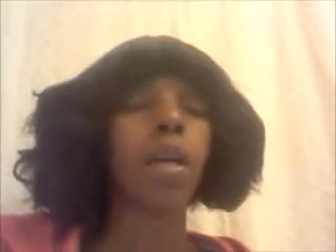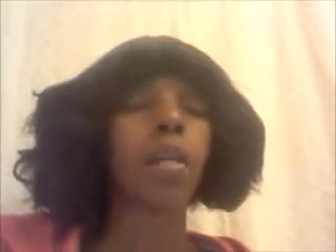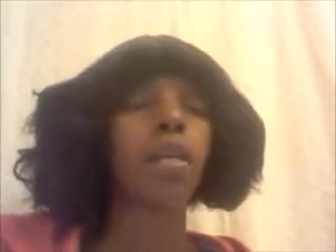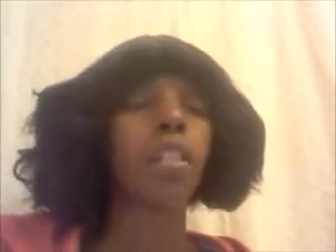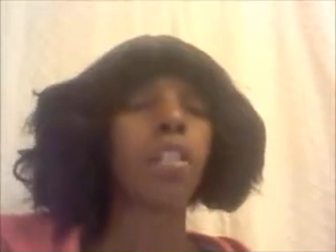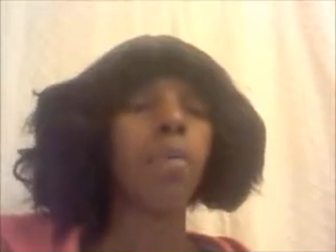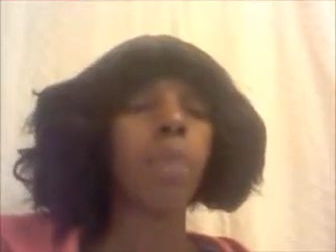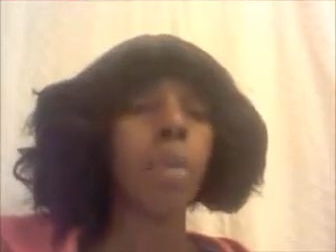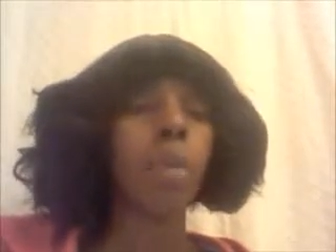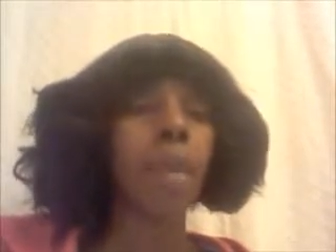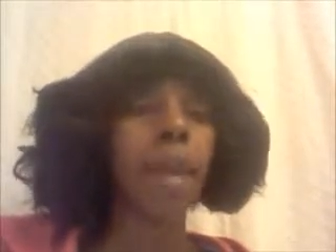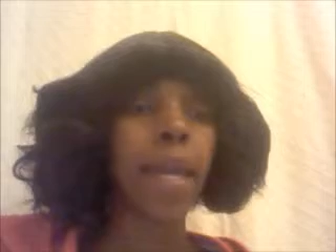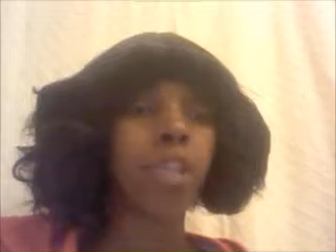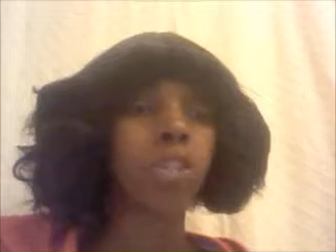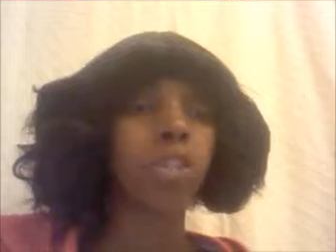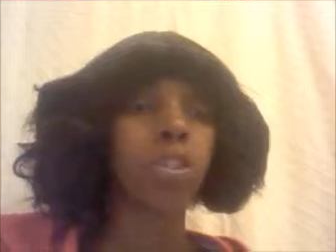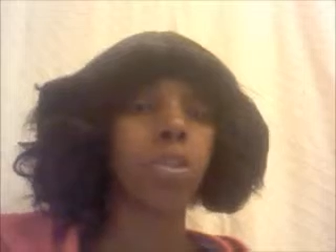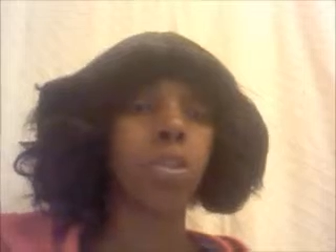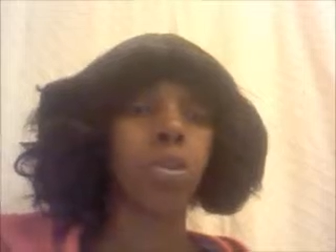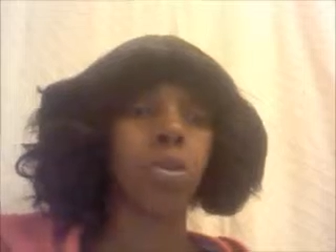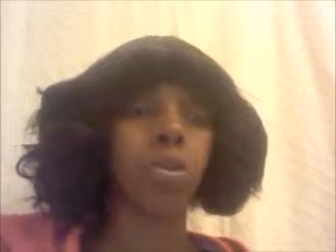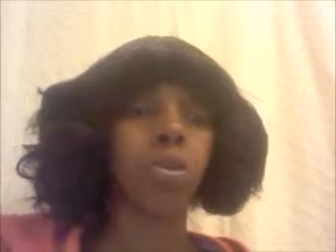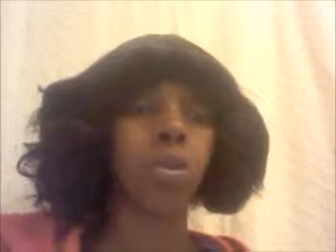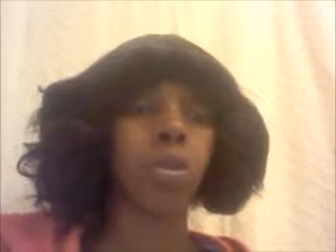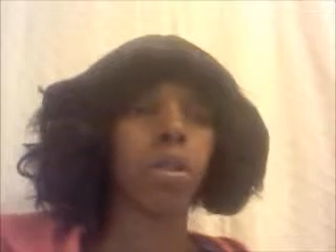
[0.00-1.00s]
to make
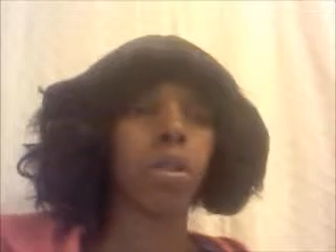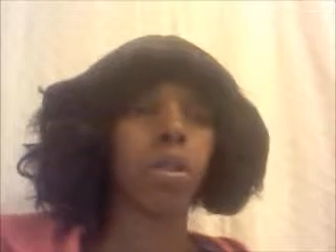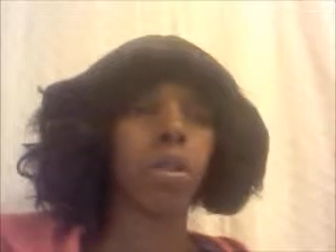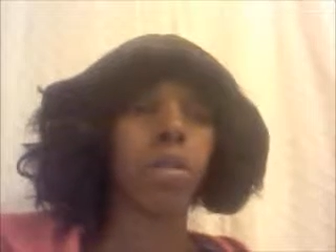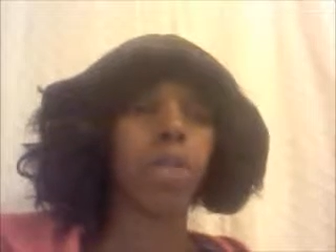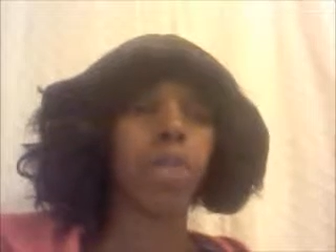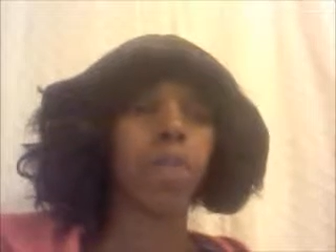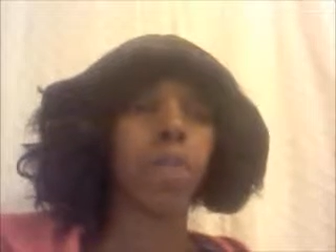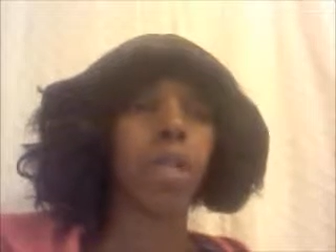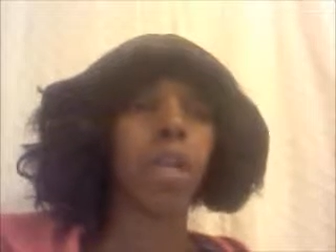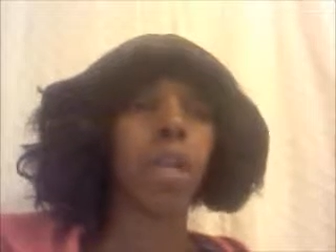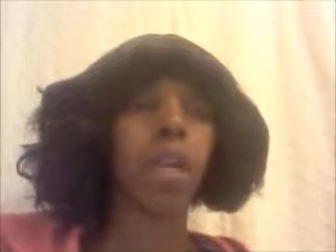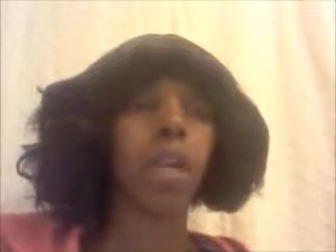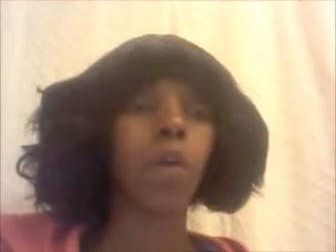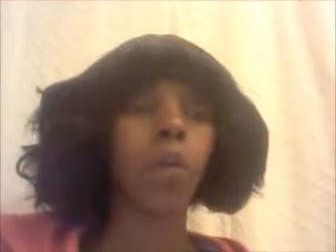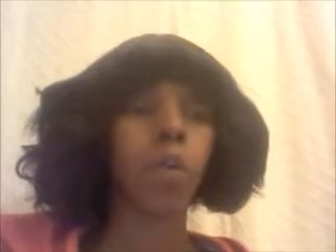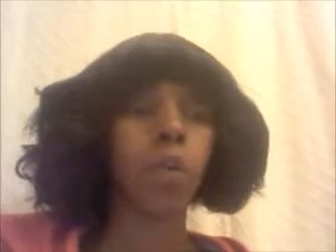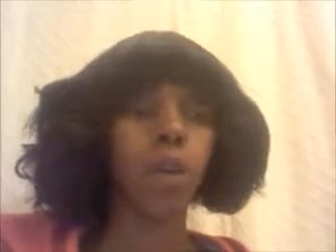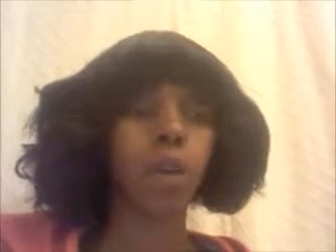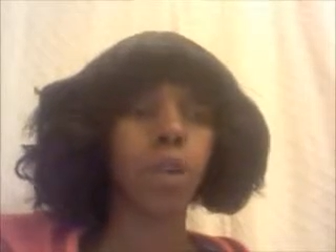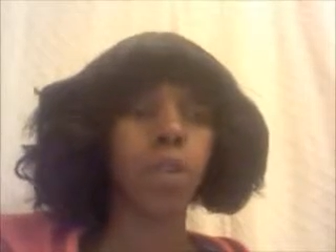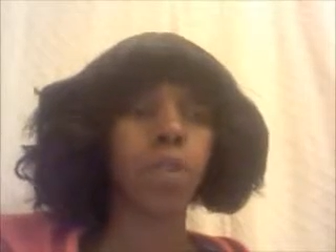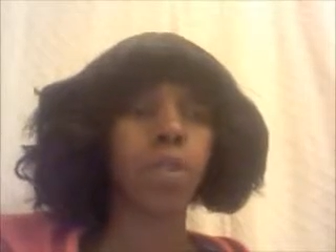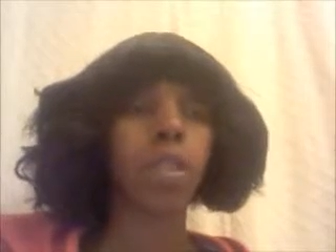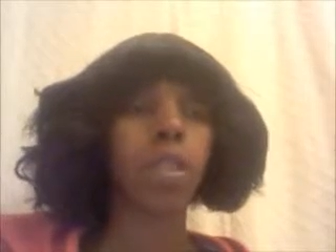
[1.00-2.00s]
sure it
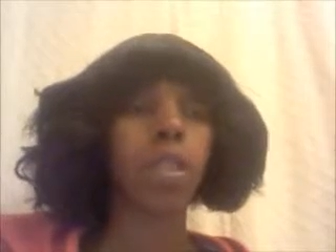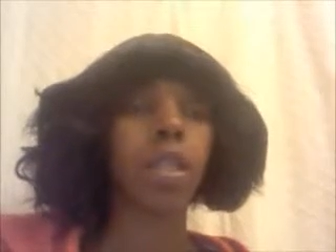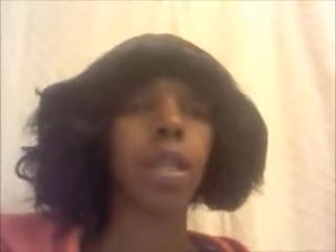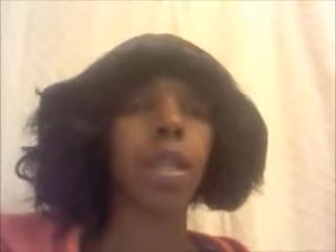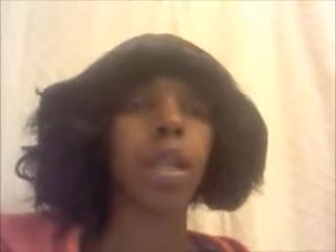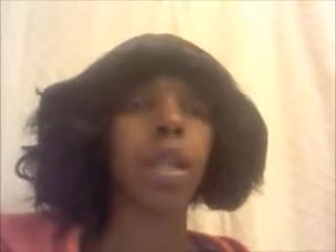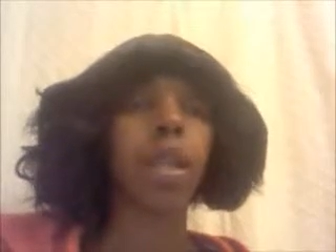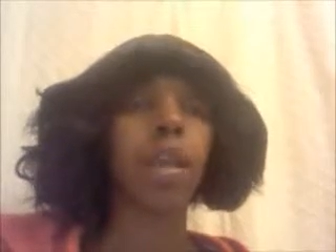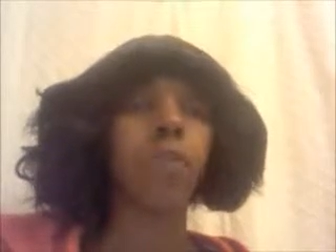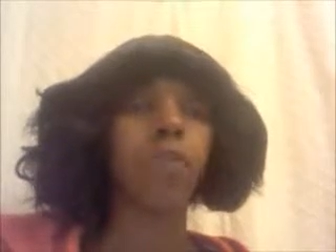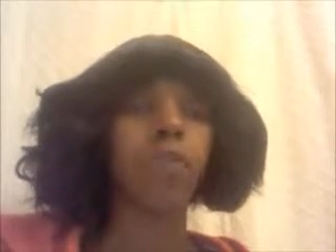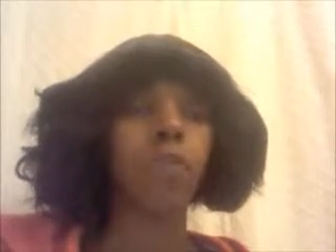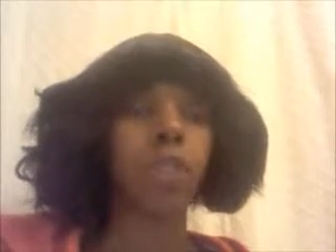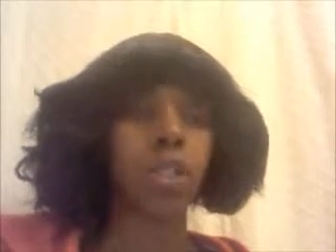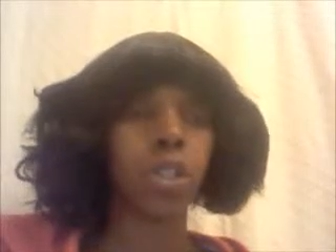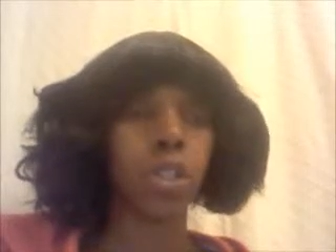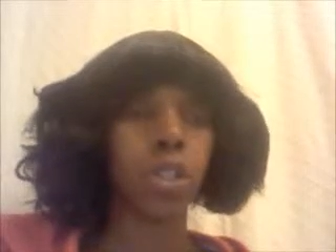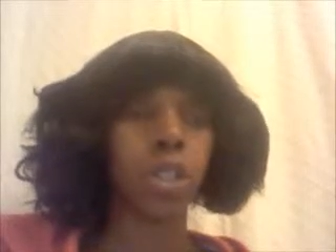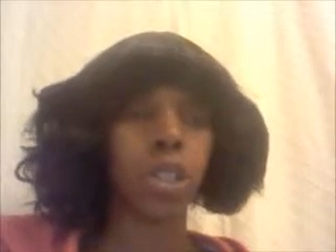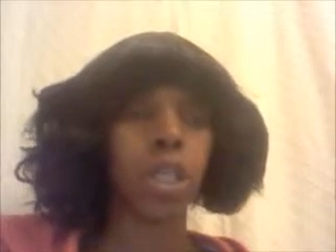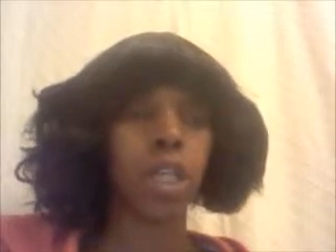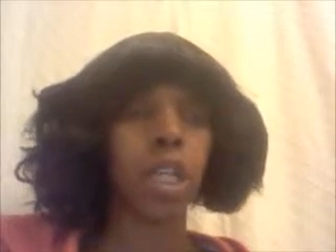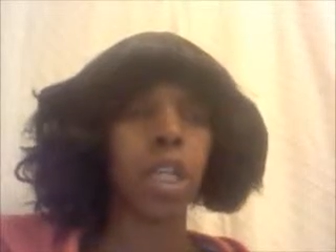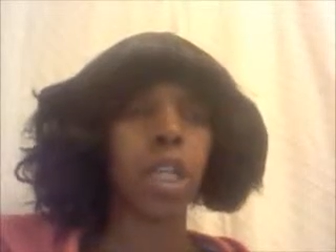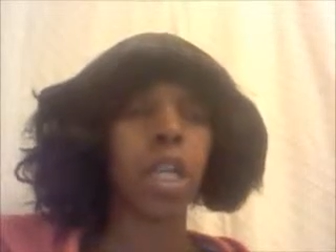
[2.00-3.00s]
works
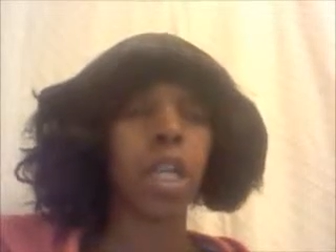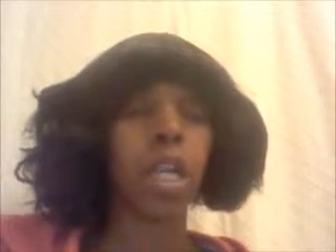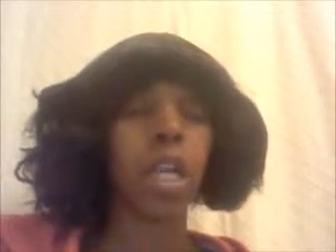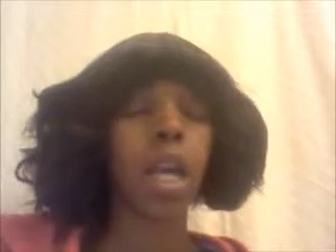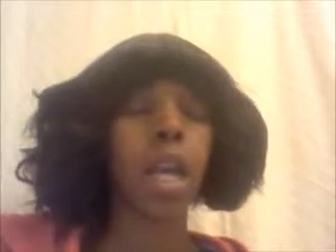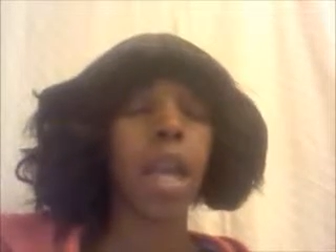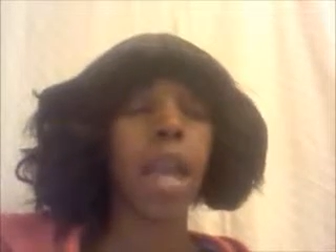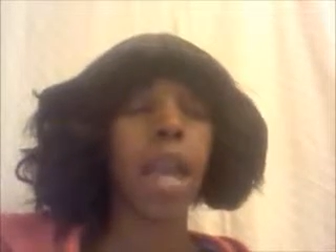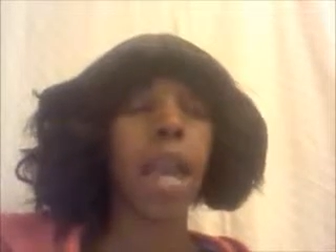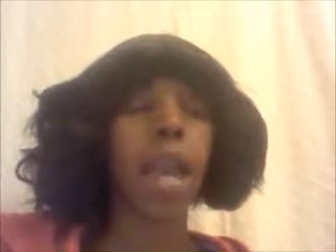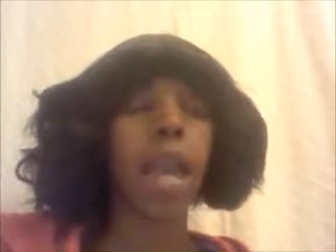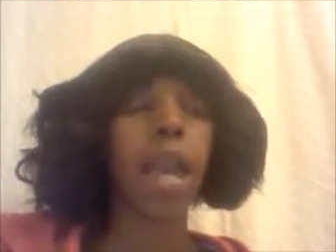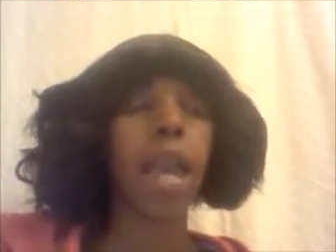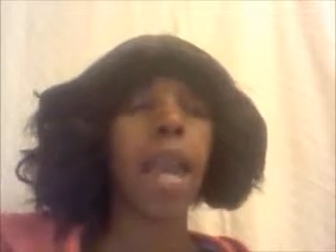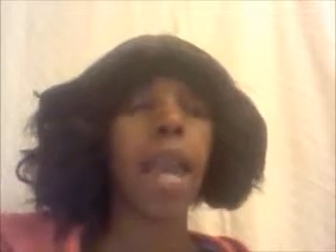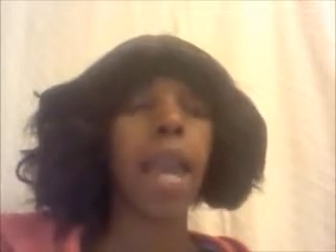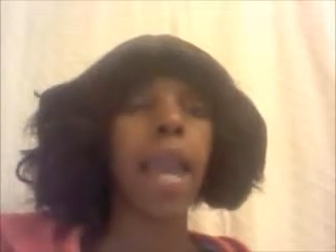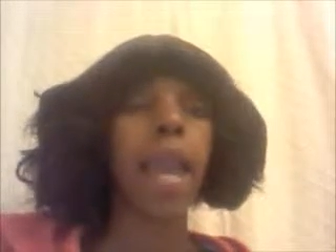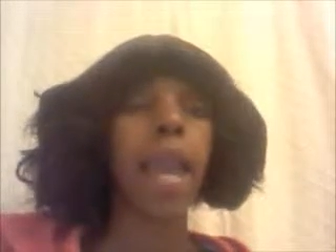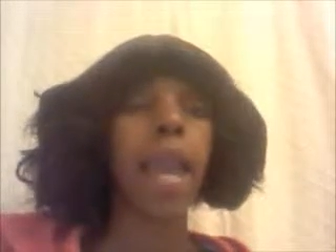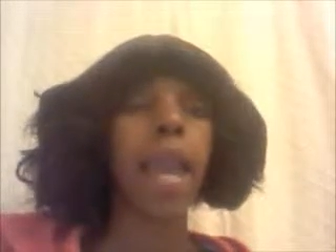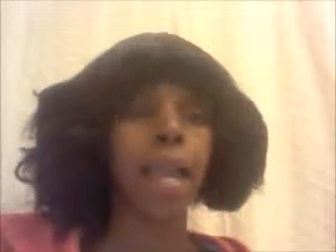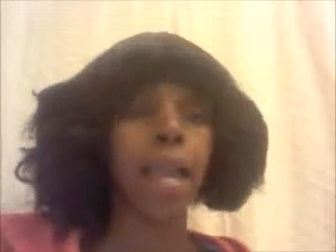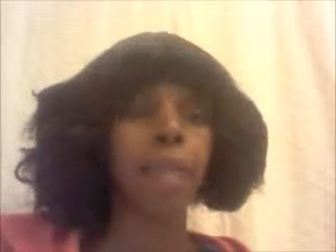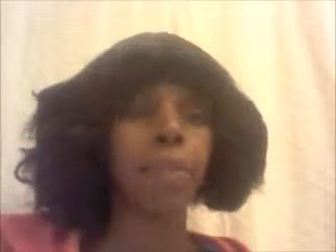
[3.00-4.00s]
efficiently
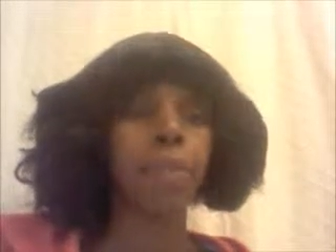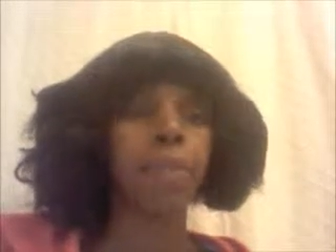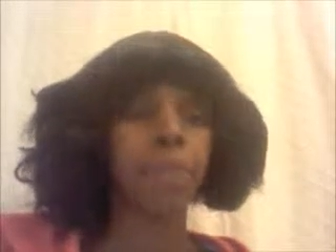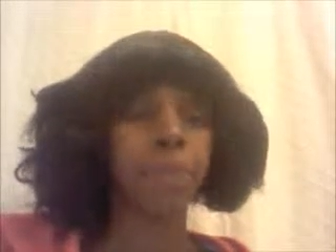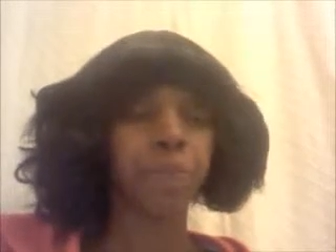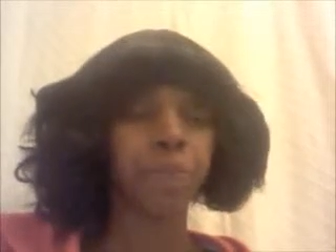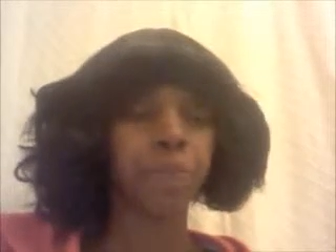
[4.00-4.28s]
and